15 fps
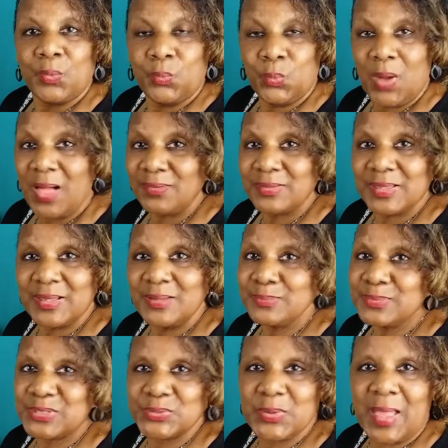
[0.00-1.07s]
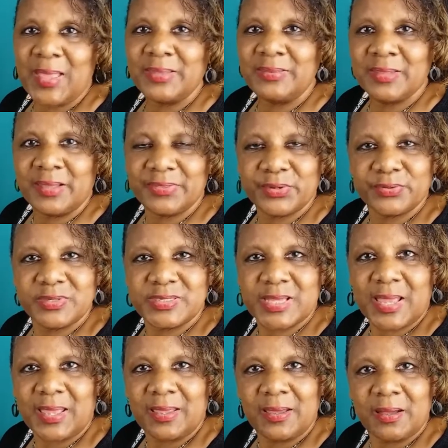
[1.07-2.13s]
Welcome to another
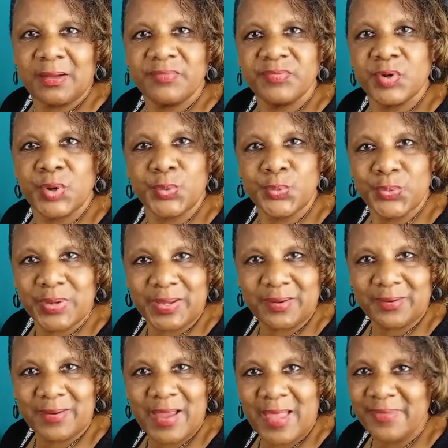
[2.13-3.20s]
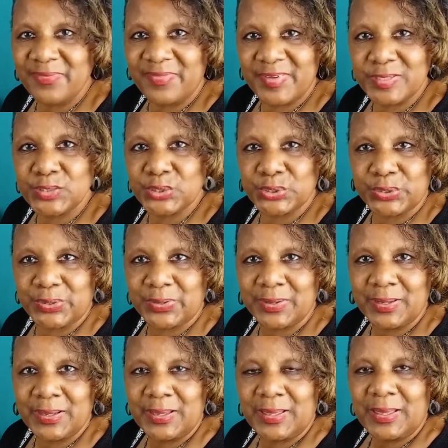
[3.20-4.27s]
day of career adventure.
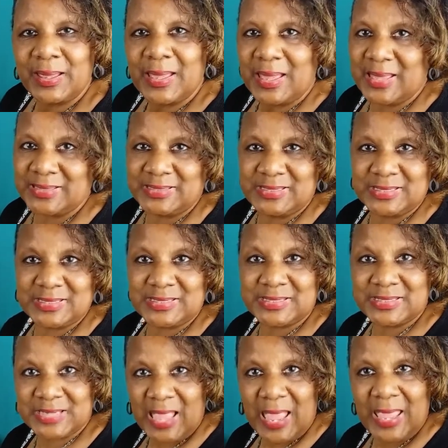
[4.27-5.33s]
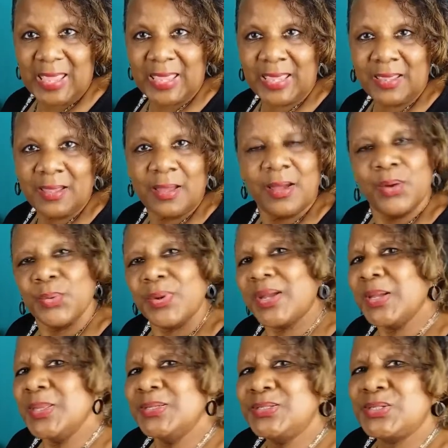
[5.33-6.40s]
And today we're
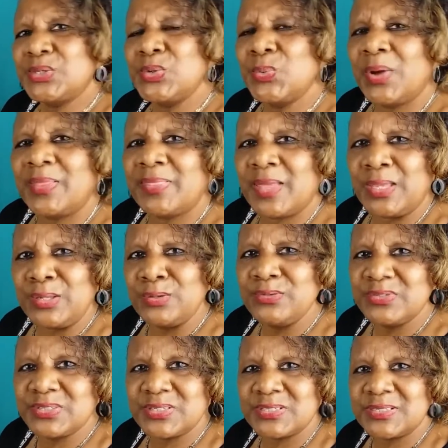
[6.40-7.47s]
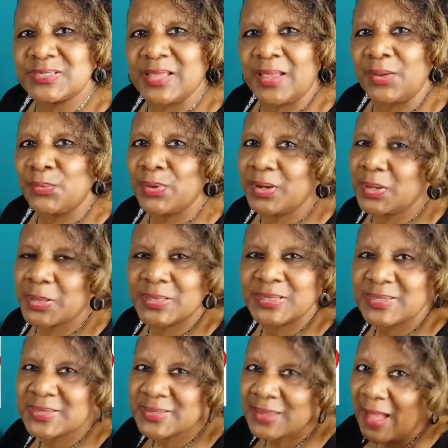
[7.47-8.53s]
going to do what they used to say. We're going to
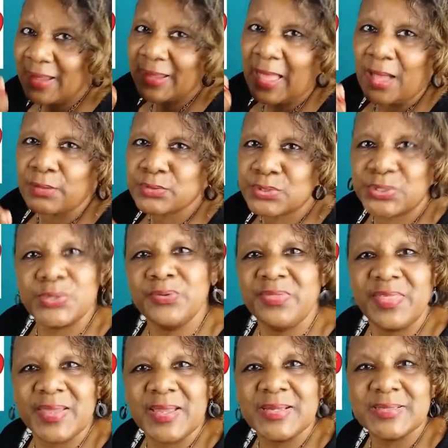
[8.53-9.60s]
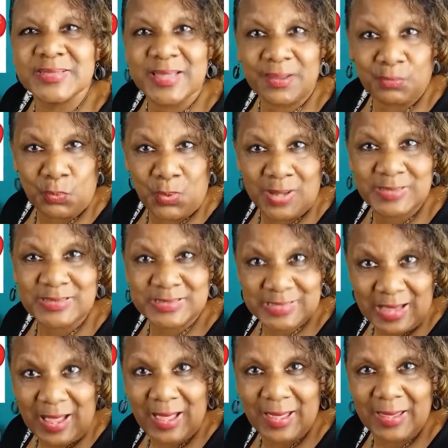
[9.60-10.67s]
knock out two things at one
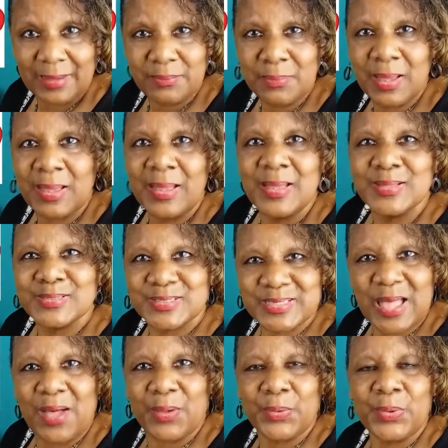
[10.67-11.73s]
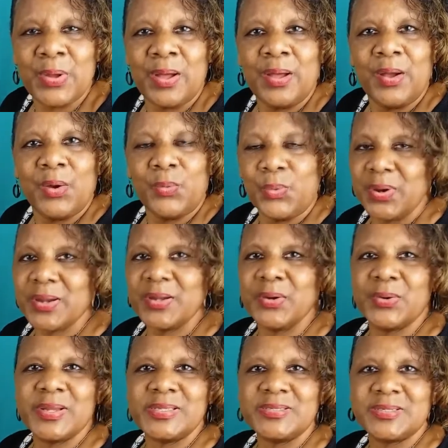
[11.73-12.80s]
time. So, we're
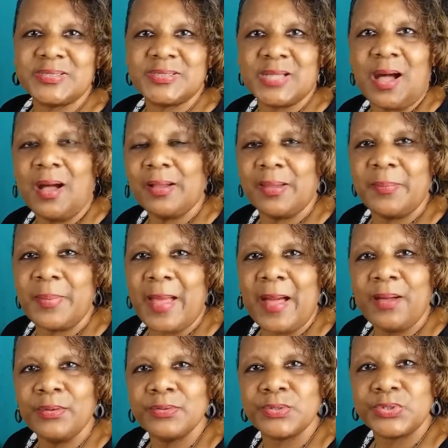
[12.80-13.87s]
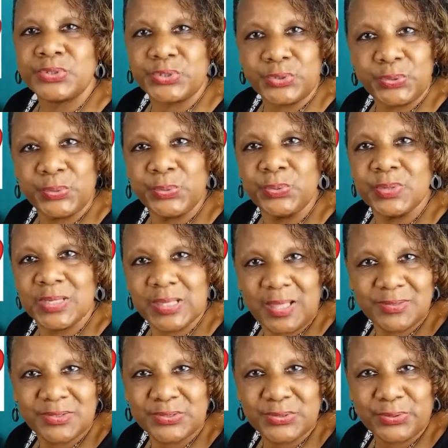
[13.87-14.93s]
going to talk about two
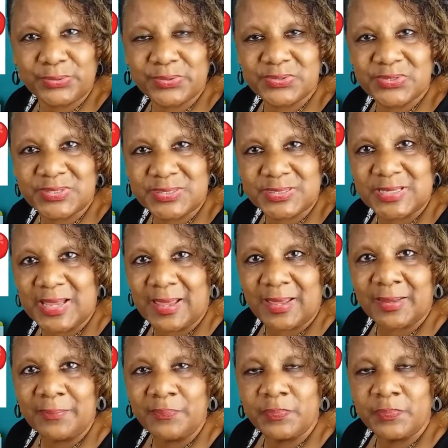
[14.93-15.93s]
clusters today.